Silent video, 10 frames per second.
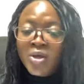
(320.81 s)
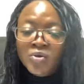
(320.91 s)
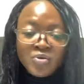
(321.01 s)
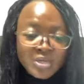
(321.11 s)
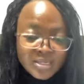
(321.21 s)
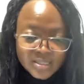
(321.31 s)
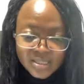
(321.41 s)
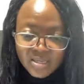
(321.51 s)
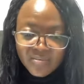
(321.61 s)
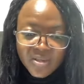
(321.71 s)
You need a
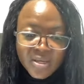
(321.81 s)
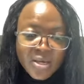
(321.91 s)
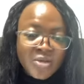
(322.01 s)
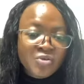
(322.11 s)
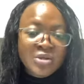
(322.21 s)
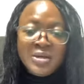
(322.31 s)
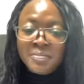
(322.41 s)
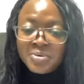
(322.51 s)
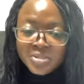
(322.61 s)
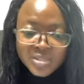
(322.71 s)
CV. You need a
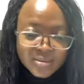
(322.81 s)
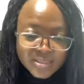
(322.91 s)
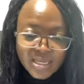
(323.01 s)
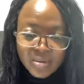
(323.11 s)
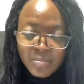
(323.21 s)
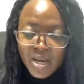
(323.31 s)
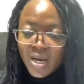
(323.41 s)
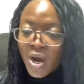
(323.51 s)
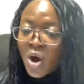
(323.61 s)
personal statement.